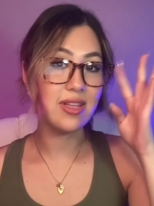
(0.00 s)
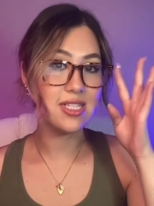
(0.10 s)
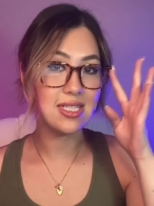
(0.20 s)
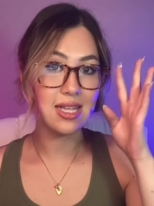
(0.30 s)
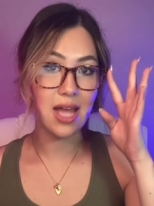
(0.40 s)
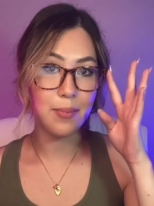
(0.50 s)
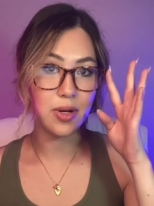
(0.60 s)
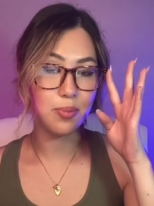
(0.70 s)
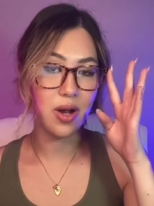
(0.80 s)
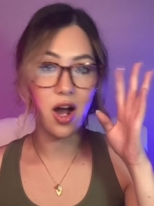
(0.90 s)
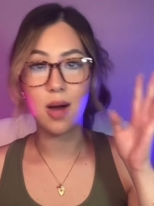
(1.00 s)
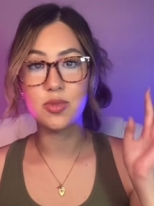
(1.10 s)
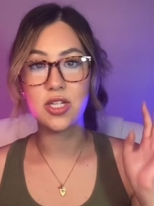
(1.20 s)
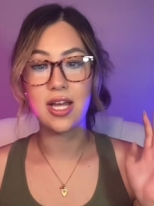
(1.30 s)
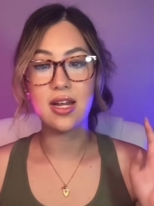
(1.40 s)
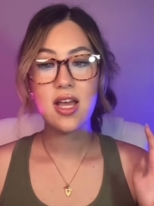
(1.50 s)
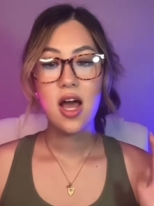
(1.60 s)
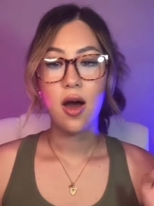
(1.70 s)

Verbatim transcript: This is the leopard print option,